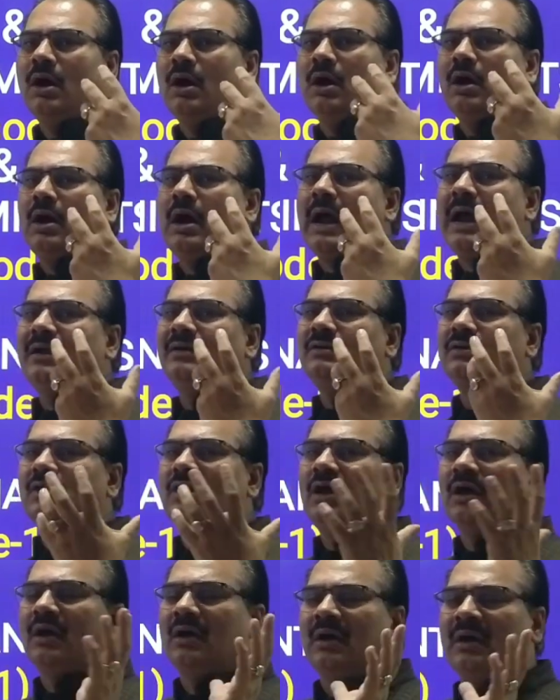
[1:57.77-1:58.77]
and
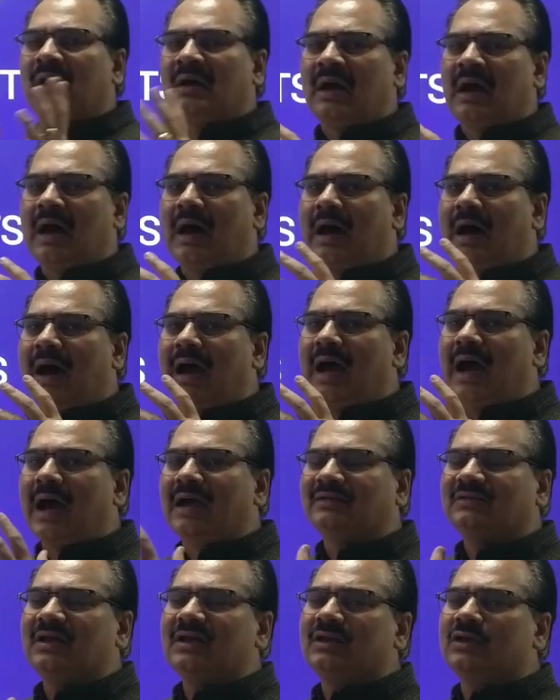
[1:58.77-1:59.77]

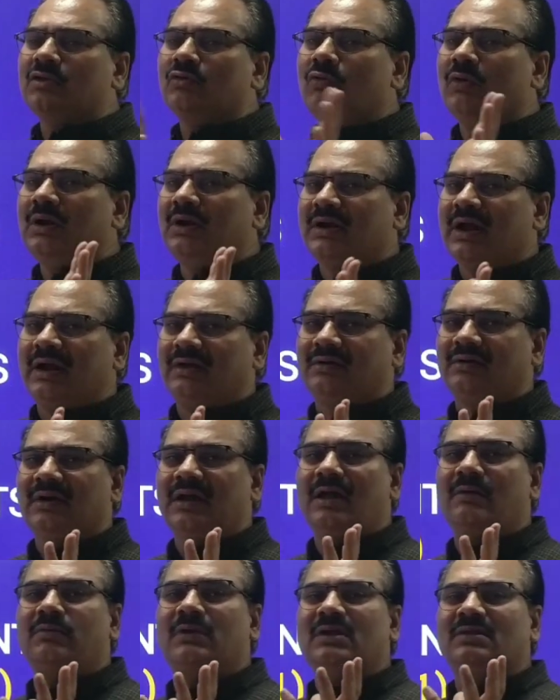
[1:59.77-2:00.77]
I think you will get
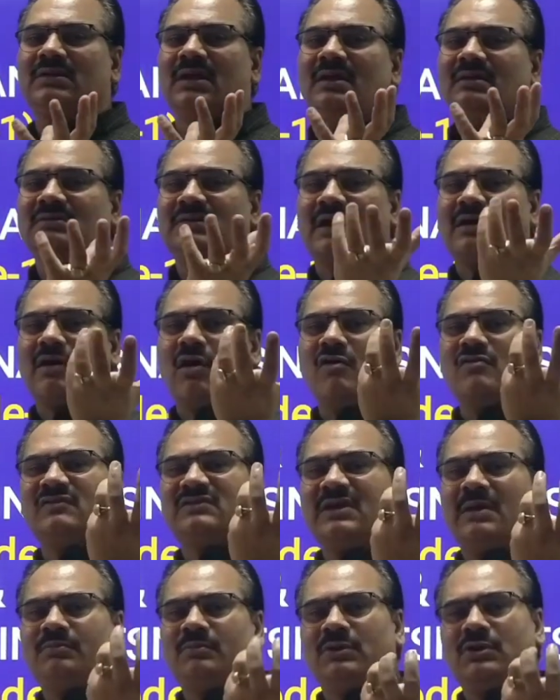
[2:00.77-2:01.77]
everything. The
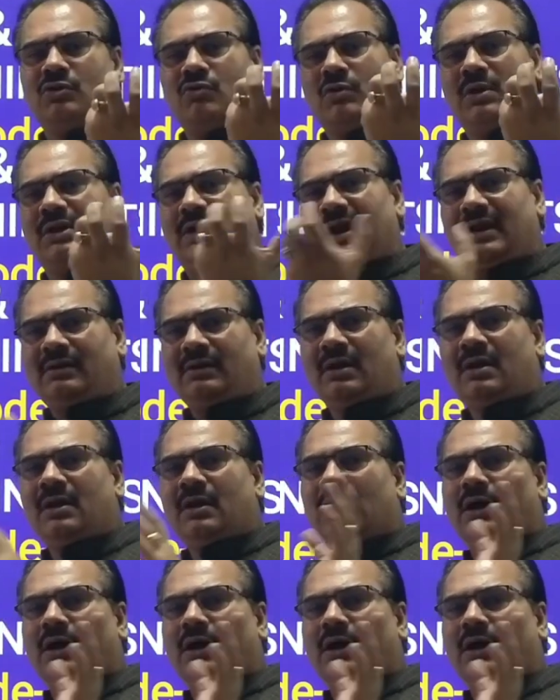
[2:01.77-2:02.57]
concept you will get